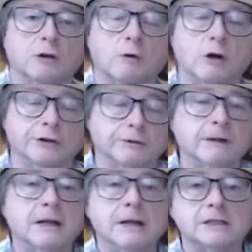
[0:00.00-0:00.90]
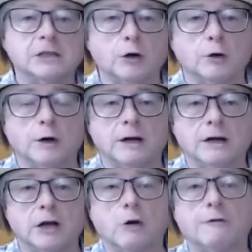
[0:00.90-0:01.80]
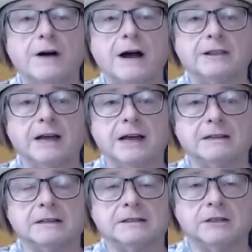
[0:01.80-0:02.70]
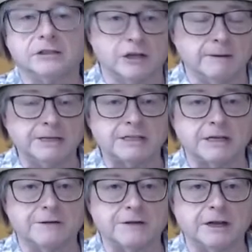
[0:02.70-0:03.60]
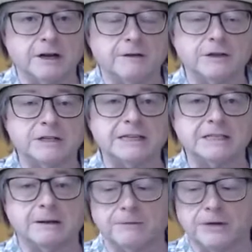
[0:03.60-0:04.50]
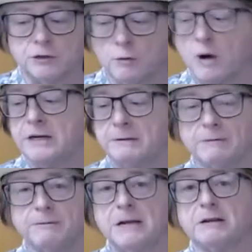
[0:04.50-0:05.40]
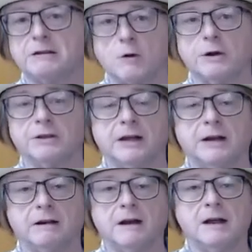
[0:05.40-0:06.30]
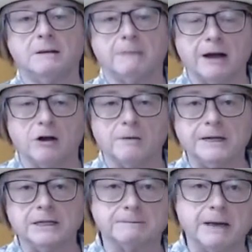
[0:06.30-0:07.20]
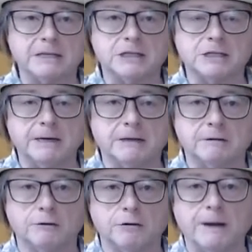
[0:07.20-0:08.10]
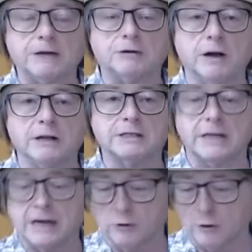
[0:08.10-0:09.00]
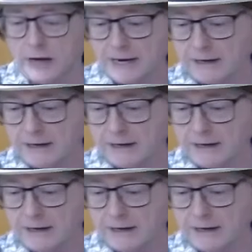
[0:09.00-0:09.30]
Walden. So go find that. There's going to be stuff in there. If you see something that you want me to throw in there, by all means, message me through the Patreon site or at